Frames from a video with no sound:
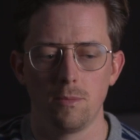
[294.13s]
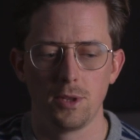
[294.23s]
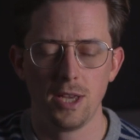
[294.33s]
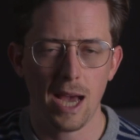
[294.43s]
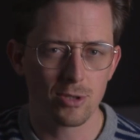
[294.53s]

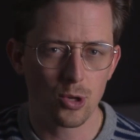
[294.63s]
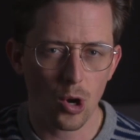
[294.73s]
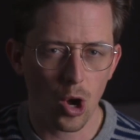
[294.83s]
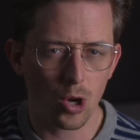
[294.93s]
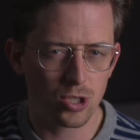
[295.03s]
But the App
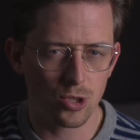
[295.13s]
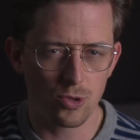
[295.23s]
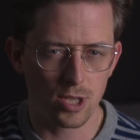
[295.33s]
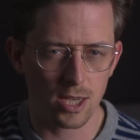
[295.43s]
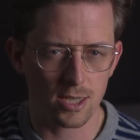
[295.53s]
Store also
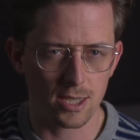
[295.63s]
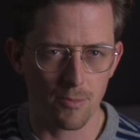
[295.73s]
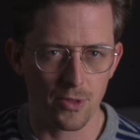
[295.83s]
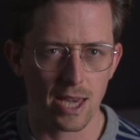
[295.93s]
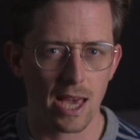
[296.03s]
does
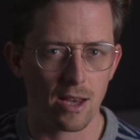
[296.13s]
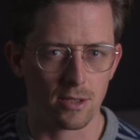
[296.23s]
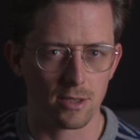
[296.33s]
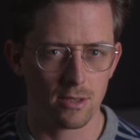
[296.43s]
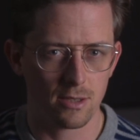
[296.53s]
something
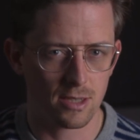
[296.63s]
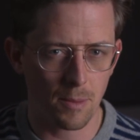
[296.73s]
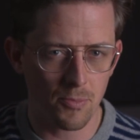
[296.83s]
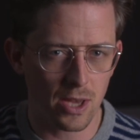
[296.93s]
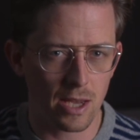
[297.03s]
else,
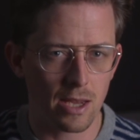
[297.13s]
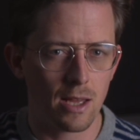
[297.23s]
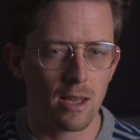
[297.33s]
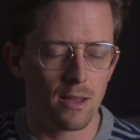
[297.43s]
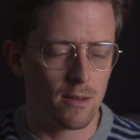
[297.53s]
something
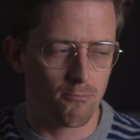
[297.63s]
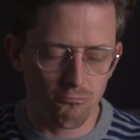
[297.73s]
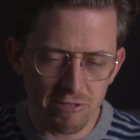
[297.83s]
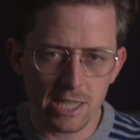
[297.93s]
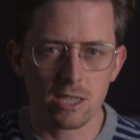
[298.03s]

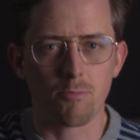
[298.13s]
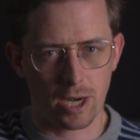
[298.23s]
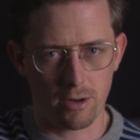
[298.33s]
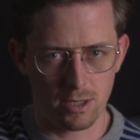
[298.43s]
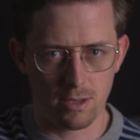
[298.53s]
less
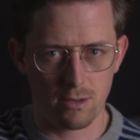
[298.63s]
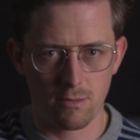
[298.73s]
apparent.